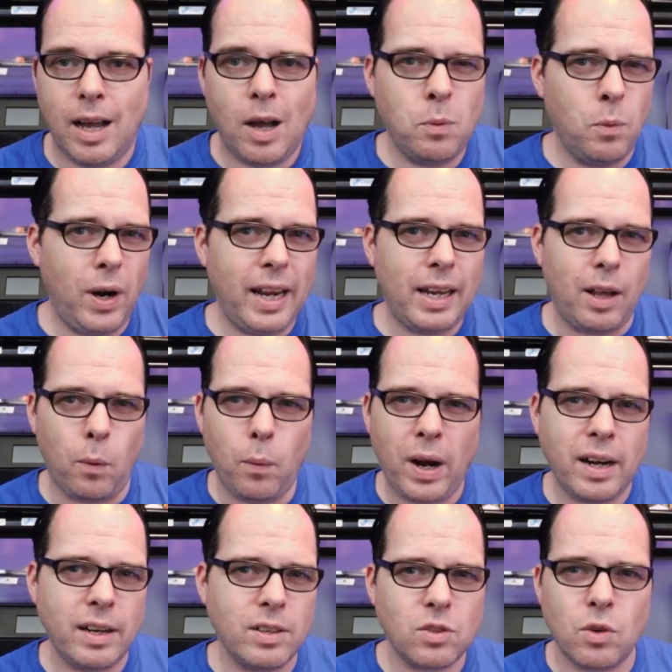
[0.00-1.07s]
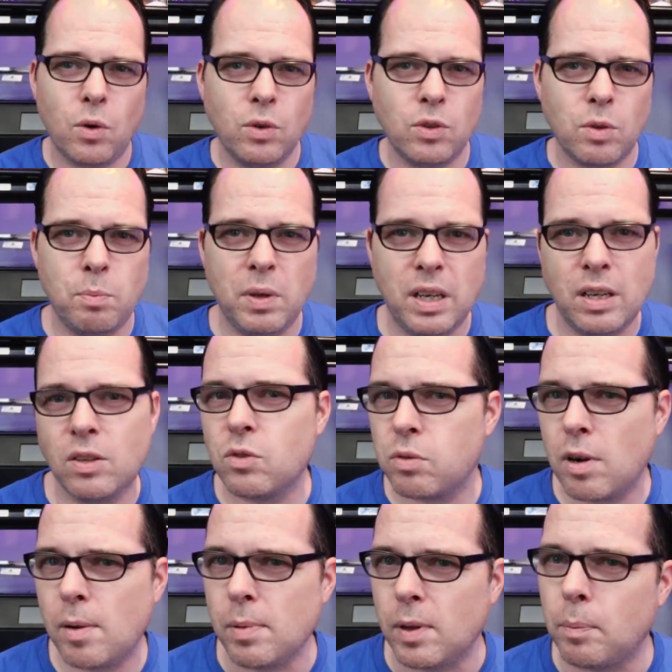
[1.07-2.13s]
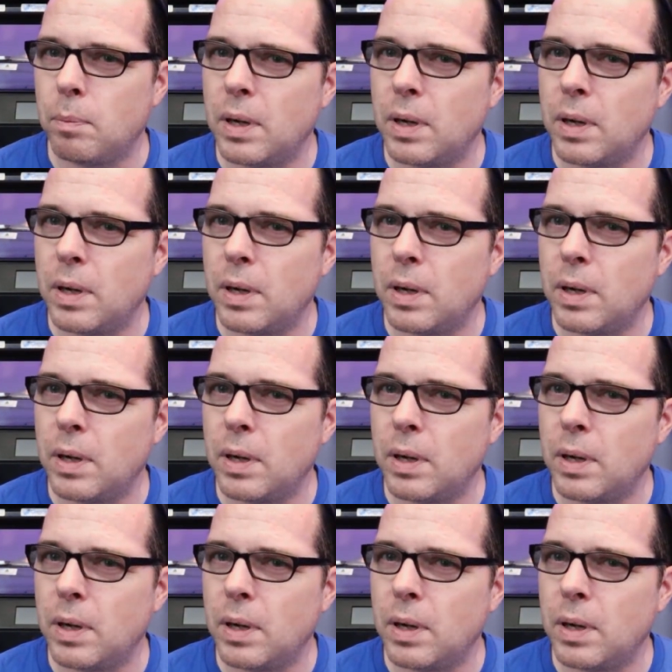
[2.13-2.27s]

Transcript: I'm waiting where is going to be the trouble.